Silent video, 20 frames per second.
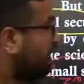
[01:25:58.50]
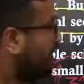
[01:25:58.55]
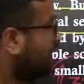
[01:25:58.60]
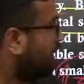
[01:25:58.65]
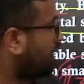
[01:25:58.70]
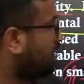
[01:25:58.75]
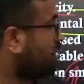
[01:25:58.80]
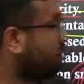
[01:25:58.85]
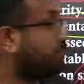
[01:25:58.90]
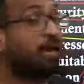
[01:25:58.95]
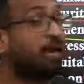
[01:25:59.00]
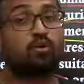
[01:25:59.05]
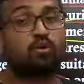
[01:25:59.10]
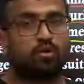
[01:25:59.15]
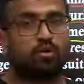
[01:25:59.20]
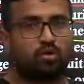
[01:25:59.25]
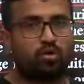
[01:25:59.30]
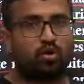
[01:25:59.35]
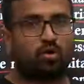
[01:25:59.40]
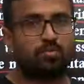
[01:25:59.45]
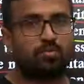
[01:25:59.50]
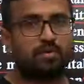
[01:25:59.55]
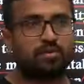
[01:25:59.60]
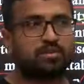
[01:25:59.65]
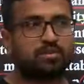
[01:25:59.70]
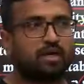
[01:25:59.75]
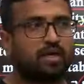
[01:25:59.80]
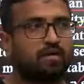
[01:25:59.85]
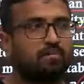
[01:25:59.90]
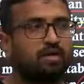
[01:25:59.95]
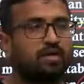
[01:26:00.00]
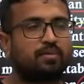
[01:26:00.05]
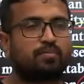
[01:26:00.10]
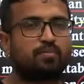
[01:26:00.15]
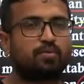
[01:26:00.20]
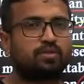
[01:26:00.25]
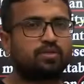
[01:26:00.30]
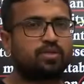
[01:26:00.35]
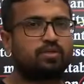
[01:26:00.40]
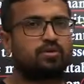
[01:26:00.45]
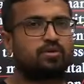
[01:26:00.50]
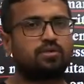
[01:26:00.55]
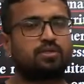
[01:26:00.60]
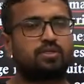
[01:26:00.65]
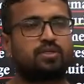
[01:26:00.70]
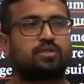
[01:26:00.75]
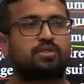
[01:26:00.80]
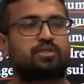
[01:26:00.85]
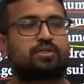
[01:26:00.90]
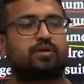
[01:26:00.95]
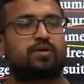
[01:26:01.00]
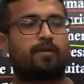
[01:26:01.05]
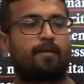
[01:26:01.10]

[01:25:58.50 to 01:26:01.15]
In macroeconomics, I made a project on this.